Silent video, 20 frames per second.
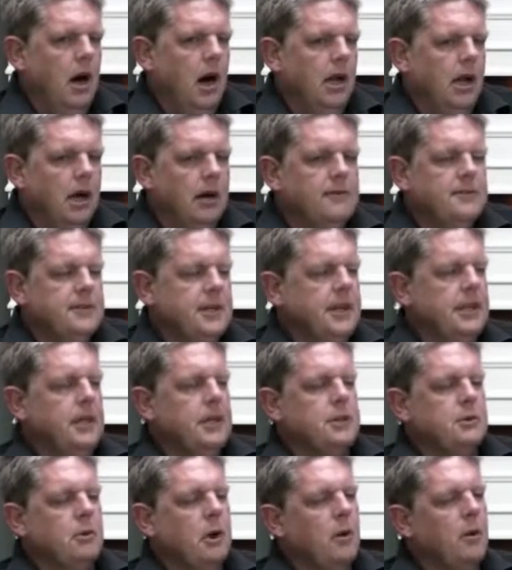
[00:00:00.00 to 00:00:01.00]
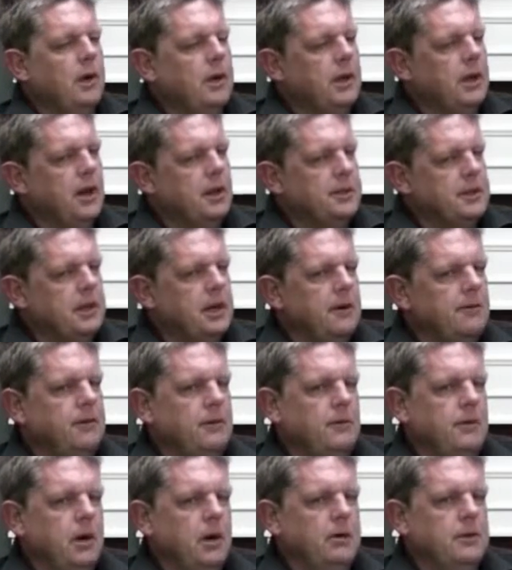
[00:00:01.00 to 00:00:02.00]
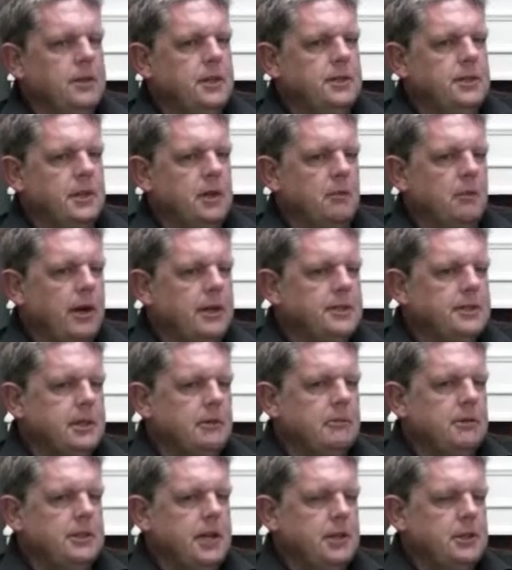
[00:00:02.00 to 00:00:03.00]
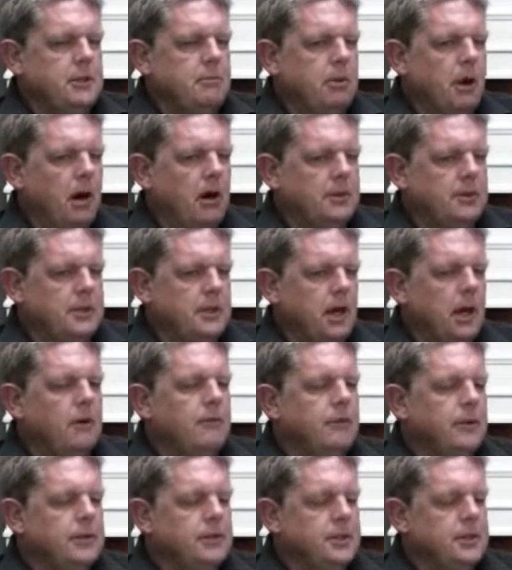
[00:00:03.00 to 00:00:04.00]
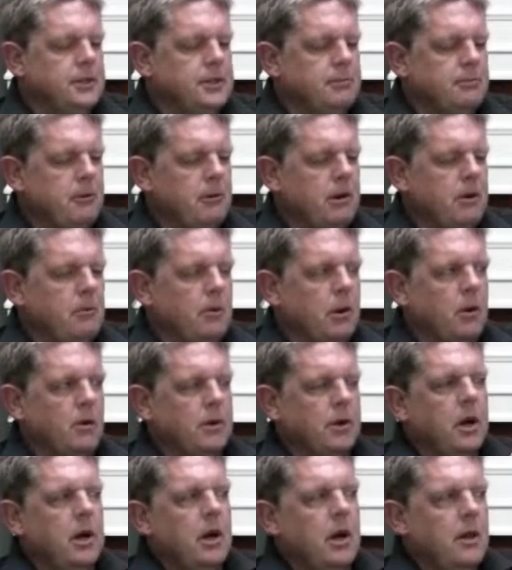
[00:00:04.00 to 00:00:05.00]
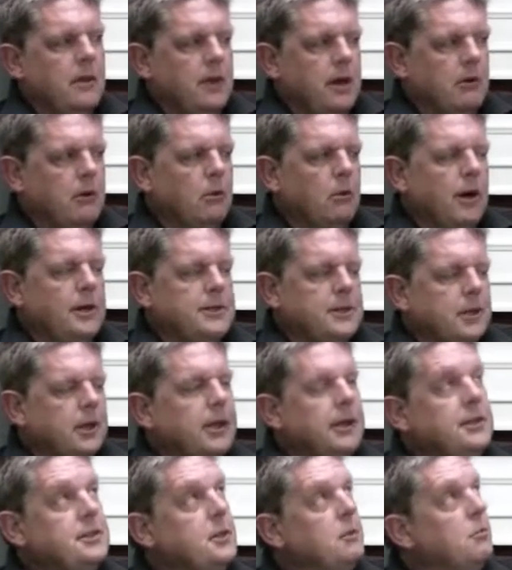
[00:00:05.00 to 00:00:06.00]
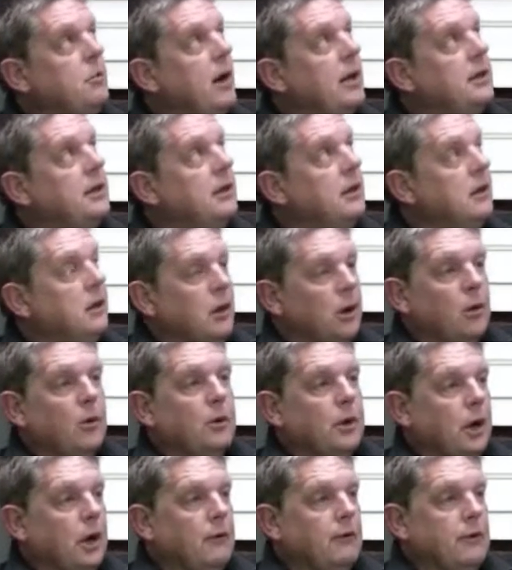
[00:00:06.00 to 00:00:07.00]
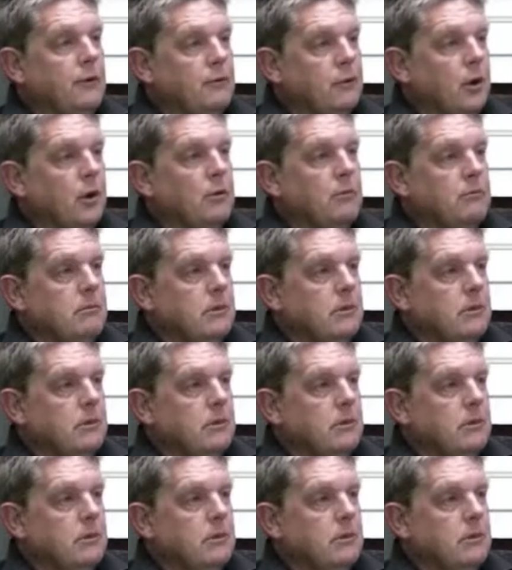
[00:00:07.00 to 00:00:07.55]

And I've seen it as well, and I don't know if you notice that when someone's actually passing over into the spirit world, they're always looking to one corner of the room,